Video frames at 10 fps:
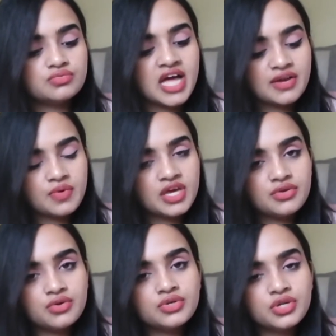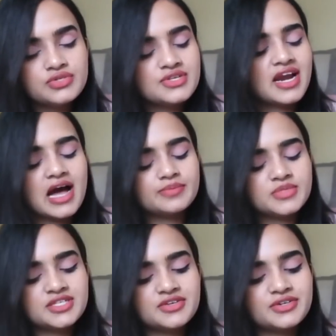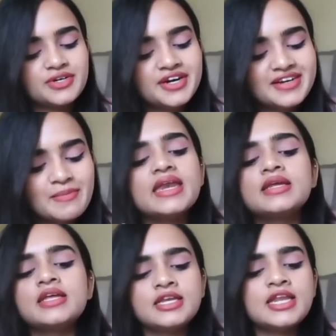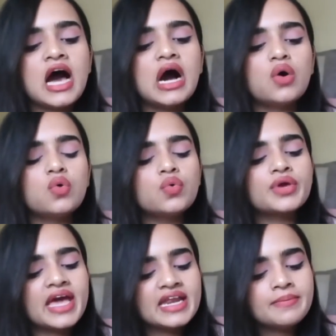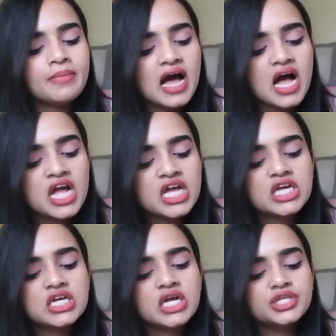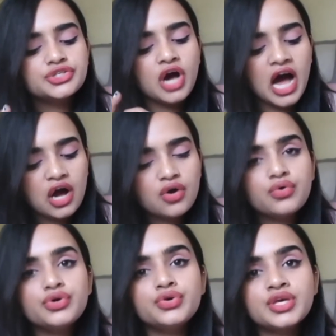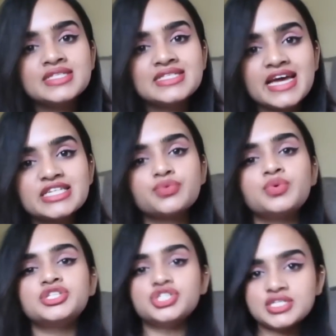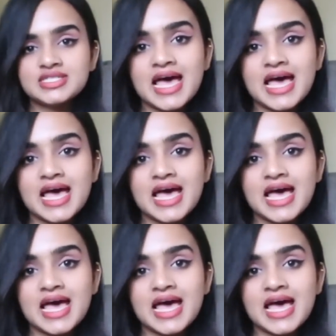that way you don't lose your apps, you know. And now getting back to how you can set widgets